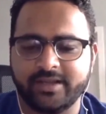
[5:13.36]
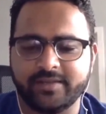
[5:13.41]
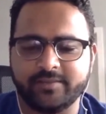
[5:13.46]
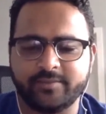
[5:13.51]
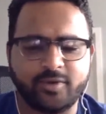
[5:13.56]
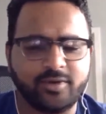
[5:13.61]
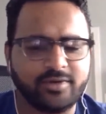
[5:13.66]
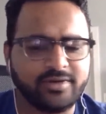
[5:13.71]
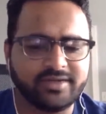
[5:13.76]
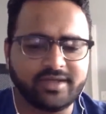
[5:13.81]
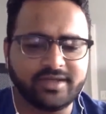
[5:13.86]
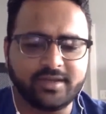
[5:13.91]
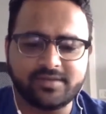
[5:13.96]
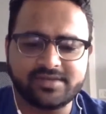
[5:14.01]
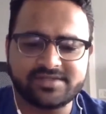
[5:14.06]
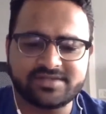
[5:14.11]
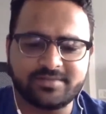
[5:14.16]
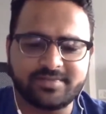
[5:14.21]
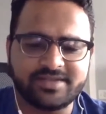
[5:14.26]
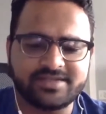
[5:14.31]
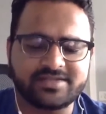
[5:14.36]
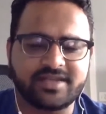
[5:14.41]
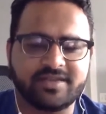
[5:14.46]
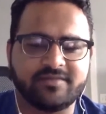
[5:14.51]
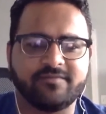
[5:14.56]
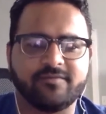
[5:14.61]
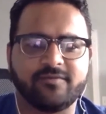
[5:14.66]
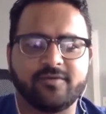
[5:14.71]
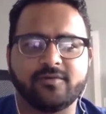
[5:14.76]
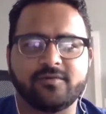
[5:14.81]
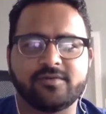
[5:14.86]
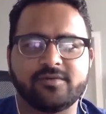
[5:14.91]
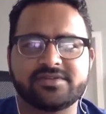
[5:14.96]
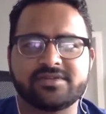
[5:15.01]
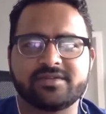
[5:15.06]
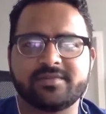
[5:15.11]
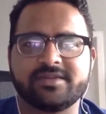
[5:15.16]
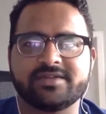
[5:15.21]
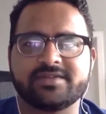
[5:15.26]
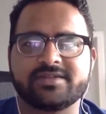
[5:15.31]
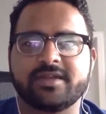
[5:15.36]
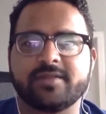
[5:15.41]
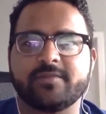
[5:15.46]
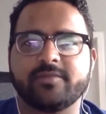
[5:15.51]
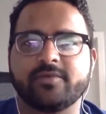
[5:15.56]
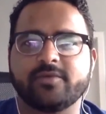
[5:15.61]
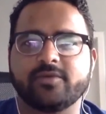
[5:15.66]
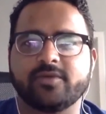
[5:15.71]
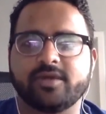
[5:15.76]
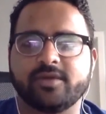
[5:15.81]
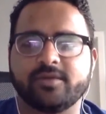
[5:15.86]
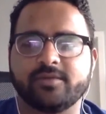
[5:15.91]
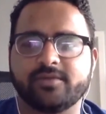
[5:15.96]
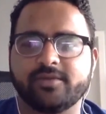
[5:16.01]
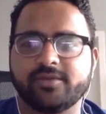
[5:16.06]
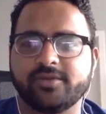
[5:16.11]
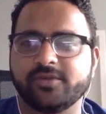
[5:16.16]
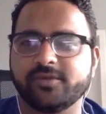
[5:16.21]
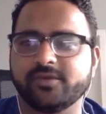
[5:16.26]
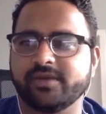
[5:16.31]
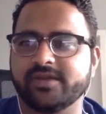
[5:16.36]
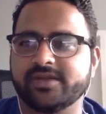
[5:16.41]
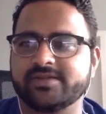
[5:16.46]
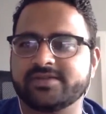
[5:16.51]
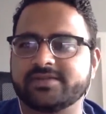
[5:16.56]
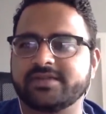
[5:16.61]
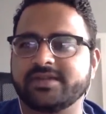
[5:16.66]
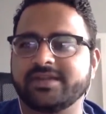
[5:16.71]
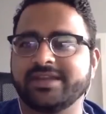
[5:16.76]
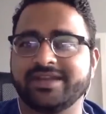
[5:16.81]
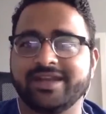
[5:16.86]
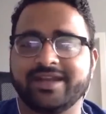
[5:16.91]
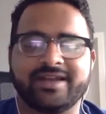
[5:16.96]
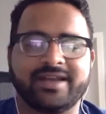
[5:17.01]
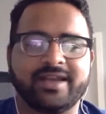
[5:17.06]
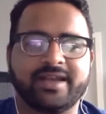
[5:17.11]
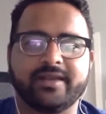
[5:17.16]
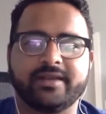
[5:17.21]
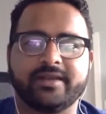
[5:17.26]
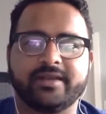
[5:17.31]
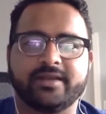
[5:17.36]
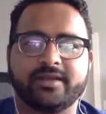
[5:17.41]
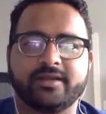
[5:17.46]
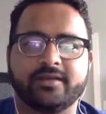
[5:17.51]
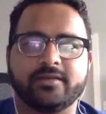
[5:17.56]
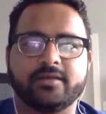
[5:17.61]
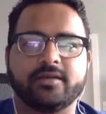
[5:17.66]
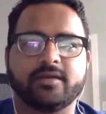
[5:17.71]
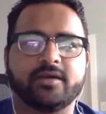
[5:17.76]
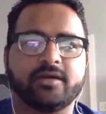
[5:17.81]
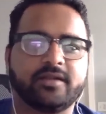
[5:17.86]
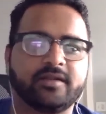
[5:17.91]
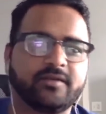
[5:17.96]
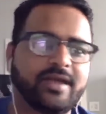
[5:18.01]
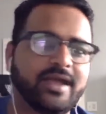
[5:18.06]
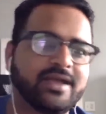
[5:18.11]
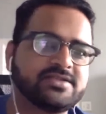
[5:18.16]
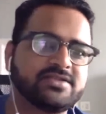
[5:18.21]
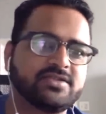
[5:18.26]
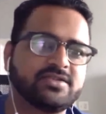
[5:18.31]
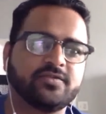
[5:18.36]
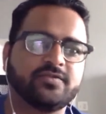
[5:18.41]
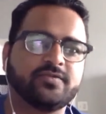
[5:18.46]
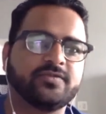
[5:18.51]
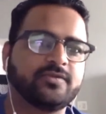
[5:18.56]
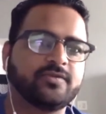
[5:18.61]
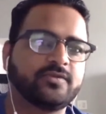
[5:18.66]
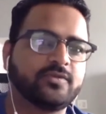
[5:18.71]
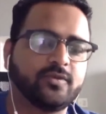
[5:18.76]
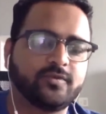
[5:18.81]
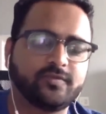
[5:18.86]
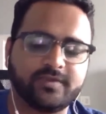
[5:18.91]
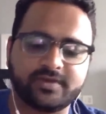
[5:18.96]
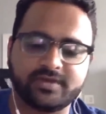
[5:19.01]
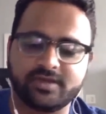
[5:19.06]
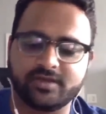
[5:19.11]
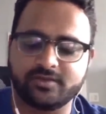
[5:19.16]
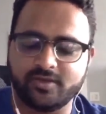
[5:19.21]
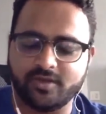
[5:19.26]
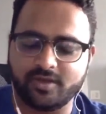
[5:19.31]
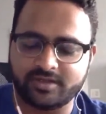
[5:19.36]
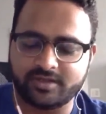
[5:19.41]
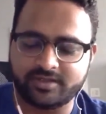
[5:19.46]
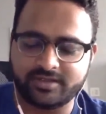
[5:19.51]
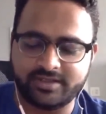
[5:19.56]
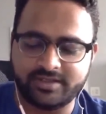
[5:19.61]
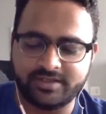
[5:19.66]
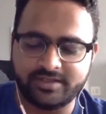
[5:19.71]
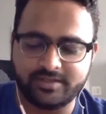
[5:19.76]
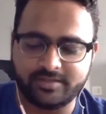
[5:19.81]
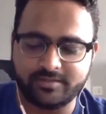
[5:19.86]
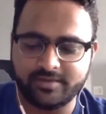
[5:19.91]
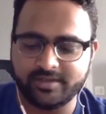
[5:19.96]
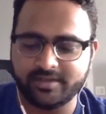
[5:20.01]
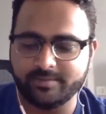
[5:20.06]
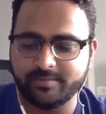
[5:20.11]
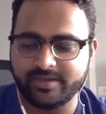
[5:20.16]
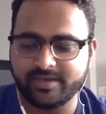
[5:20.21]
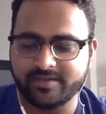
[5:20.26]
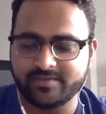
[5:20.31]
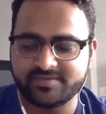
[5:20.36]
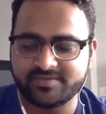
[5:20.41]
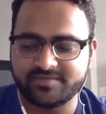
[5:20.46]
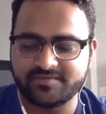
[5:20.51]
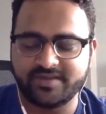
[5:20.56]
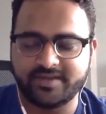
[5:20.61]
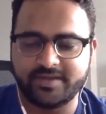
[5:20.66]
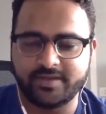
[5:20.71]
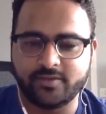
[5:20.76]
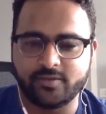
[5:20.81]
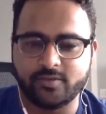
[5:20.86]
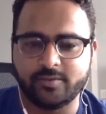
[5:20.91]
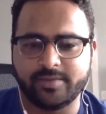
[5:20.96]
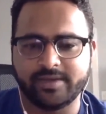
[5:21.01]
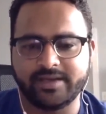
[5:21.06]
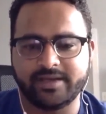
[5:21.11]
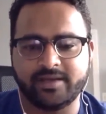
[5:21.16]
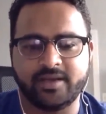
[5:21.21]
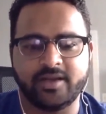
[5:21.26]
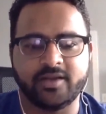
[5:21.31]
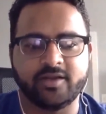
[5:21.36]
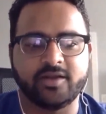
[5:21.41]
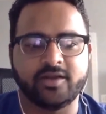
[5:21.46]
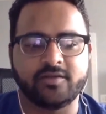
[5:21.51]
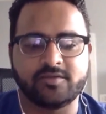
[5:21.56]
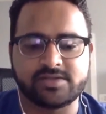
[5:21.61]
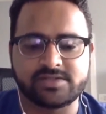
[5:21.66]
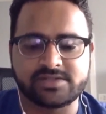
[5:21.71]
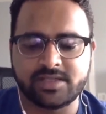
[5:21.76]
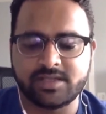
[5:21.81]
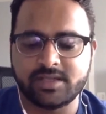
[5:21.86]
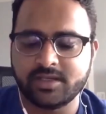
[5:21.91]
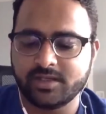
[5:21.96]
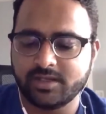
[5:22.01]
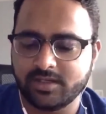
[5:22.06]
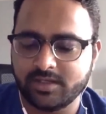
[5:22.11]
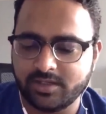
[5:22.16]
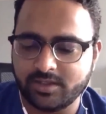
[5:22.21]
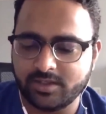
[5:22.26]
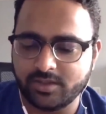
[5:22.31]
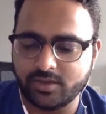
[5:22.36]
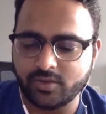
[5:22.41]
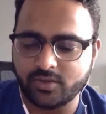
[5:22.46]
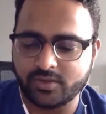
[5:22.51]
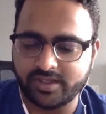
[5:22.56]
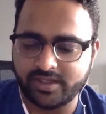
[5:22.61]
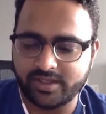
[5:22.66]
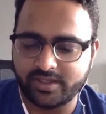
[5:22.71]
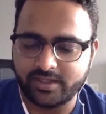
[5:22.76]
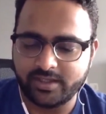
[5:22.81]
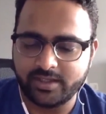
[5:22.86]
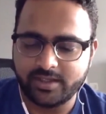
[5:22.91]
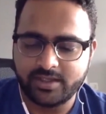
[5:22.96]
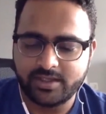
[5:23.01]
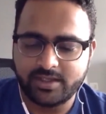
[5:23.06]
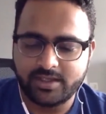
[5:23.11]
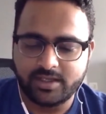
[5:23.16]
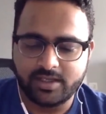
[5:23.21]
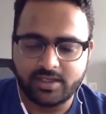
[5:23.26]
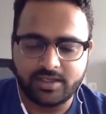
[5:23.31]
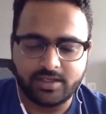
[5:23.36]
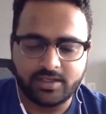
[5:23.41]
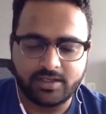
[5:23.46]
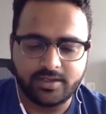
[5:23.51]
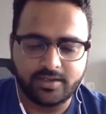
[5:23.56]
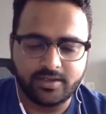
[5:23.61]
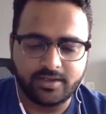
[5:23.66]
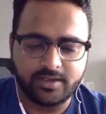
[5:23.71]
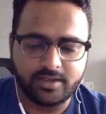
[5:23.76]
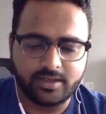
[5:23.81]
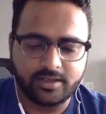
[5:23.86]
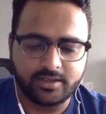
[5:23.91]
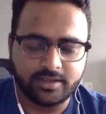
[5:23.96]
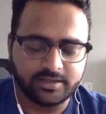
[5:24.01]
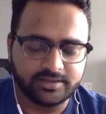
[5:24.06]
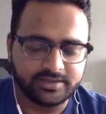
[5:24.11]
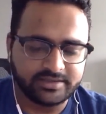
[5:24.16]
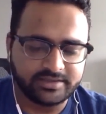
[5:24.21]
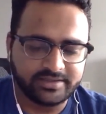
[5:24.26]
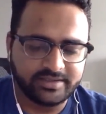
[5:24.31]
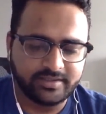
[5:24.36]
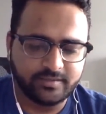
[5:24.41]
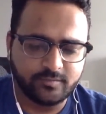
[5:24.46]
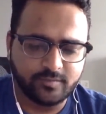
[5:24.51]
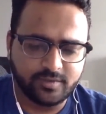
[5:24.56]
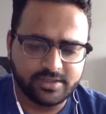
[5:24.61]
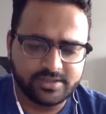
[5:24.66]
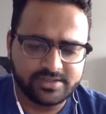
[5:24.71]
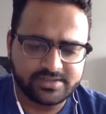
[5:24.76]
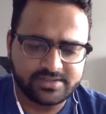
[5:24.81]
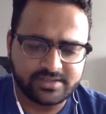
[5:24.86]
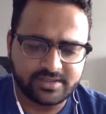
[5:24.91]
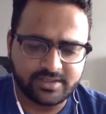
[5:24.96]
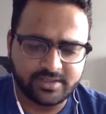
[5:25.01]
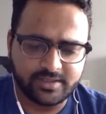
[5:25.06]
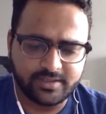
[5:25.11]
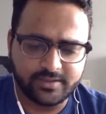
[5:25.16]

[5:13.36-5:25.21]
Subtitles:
And probably that was the best time. Fall was the best time to come to US in Atlanta. As you go further north, it becomes very cold, but Atlanta was okay. Another thing was